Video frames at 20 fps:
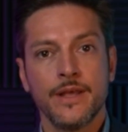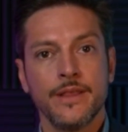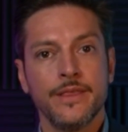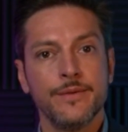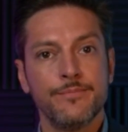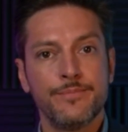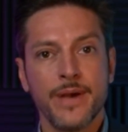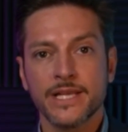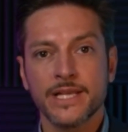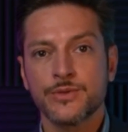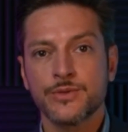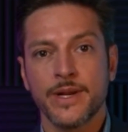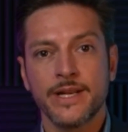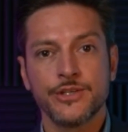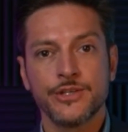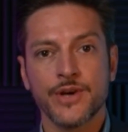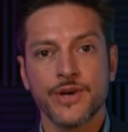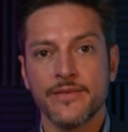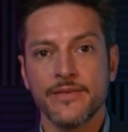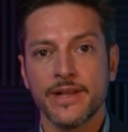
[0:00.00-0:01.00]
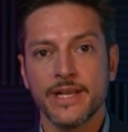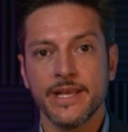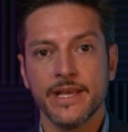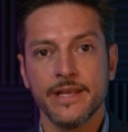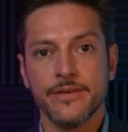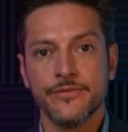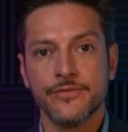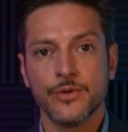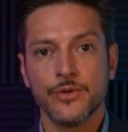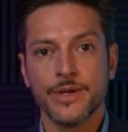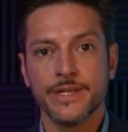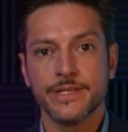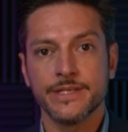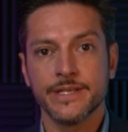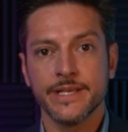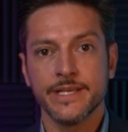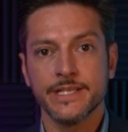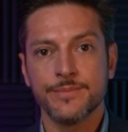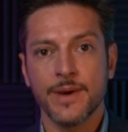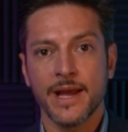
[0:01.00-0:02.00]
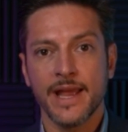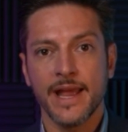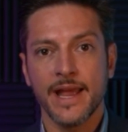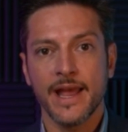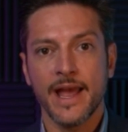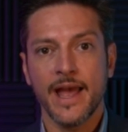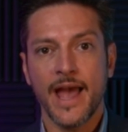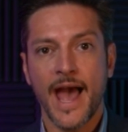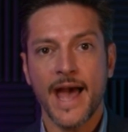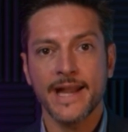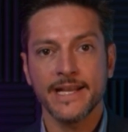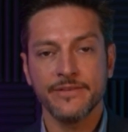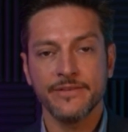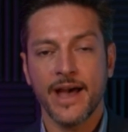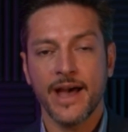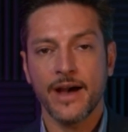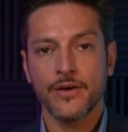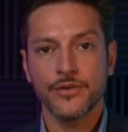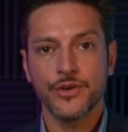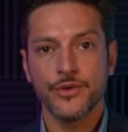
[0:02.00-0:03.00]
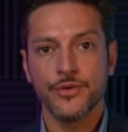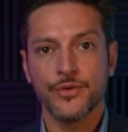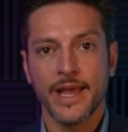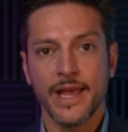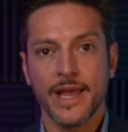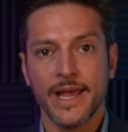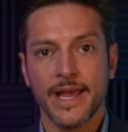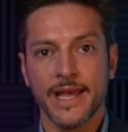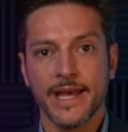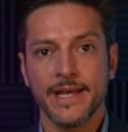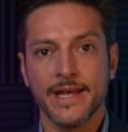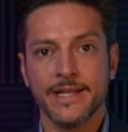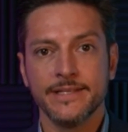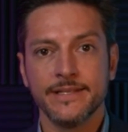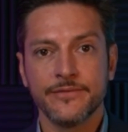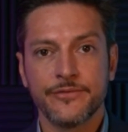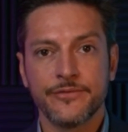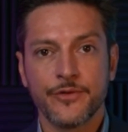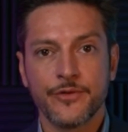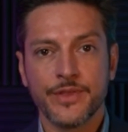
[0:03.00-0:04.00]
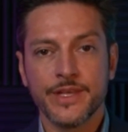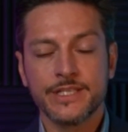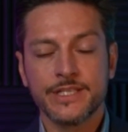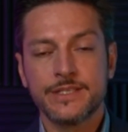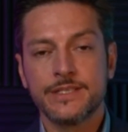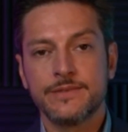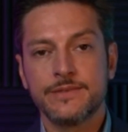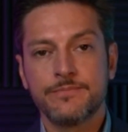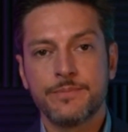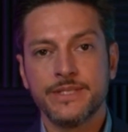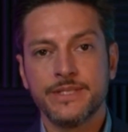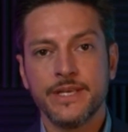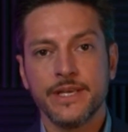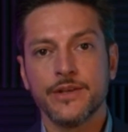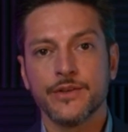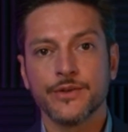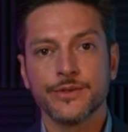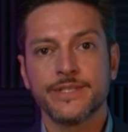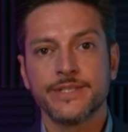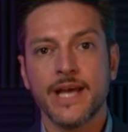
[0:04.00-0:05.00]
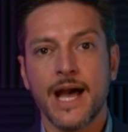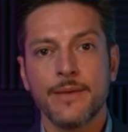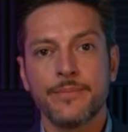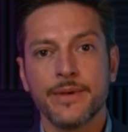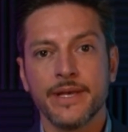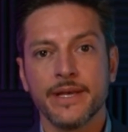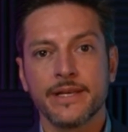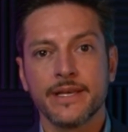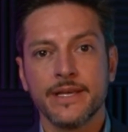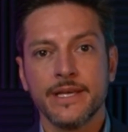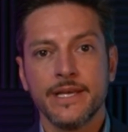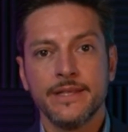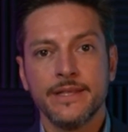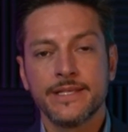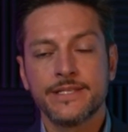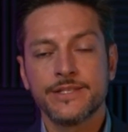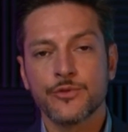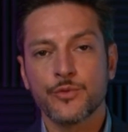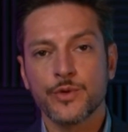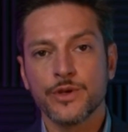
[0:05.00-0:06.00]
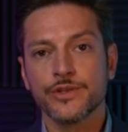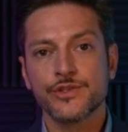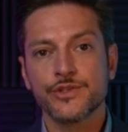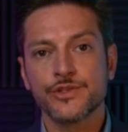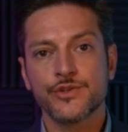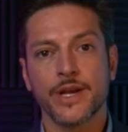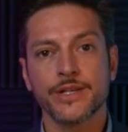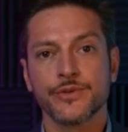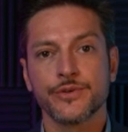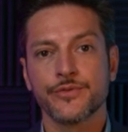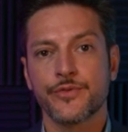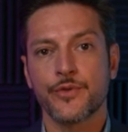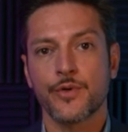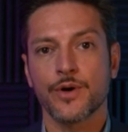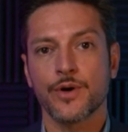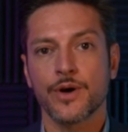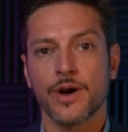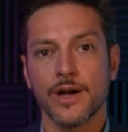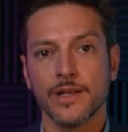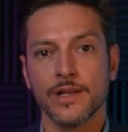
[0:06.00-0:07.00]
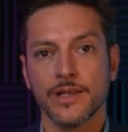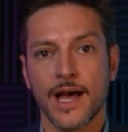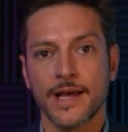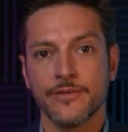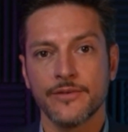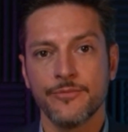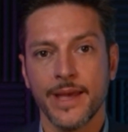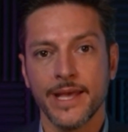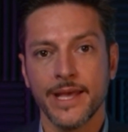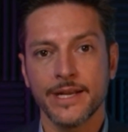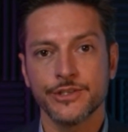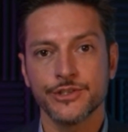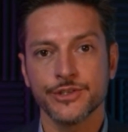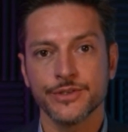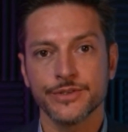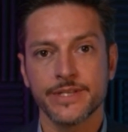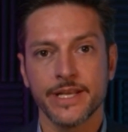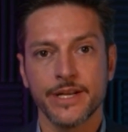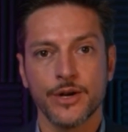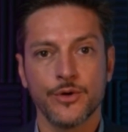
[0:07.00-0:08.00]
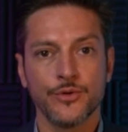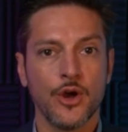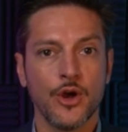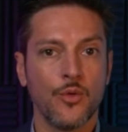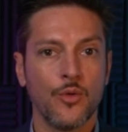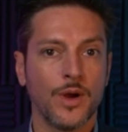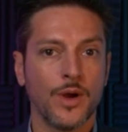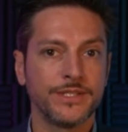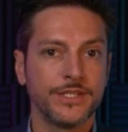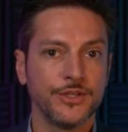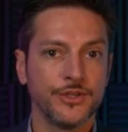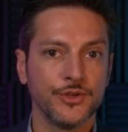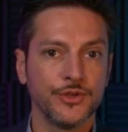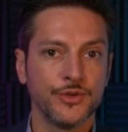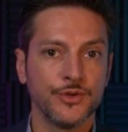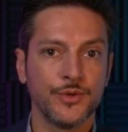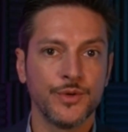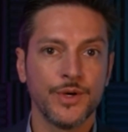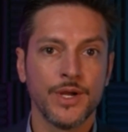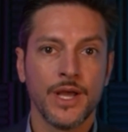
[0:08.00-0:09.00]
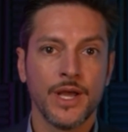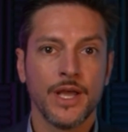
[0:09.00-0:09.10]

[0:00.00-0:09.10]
The best way to drive any influence is by adding value. And for this particular topic, this is a real stressor for a lot of managers. They don't know what to do.